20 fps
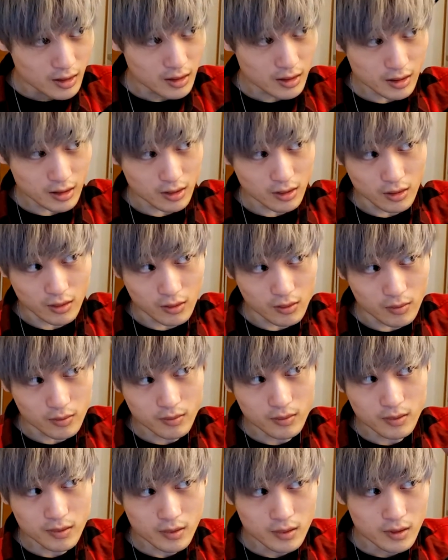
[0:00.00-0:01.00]
So
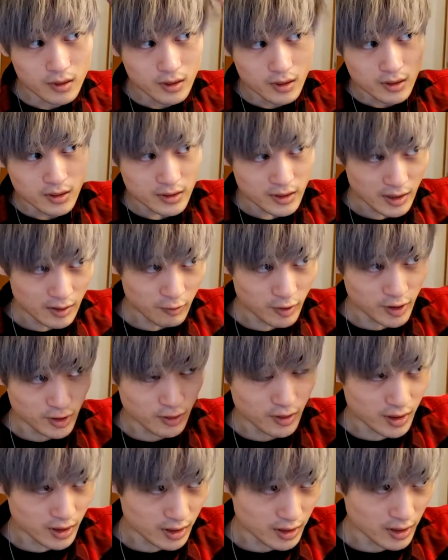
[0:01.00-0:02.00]
that's what
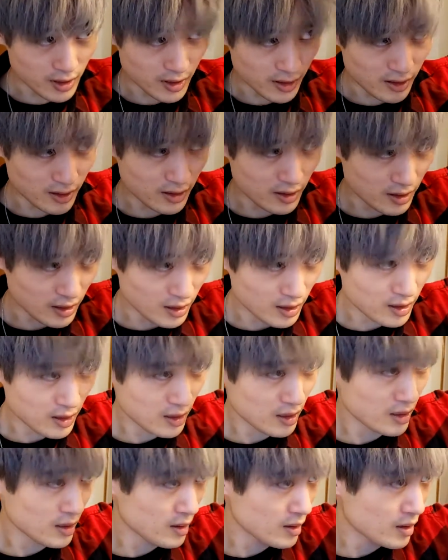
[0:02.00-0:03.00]
using this
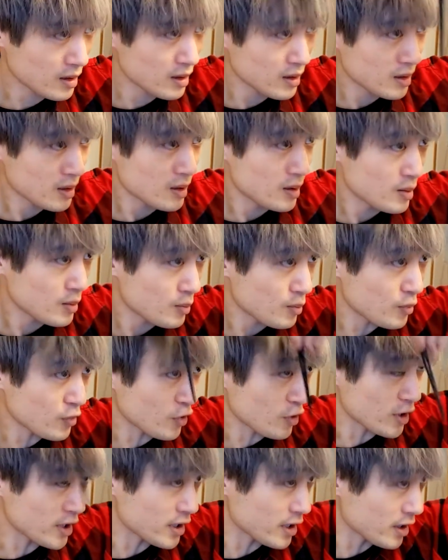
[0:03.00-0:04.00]

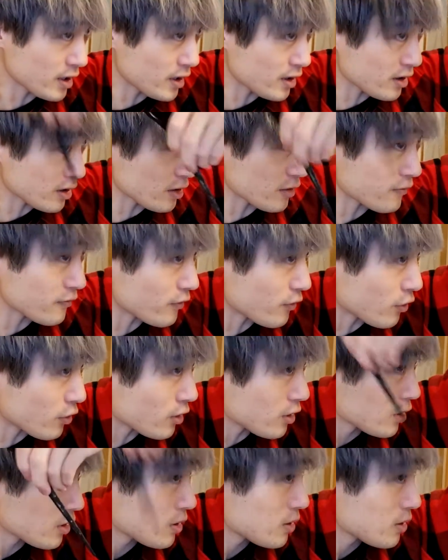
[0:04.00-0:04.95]
point is good for.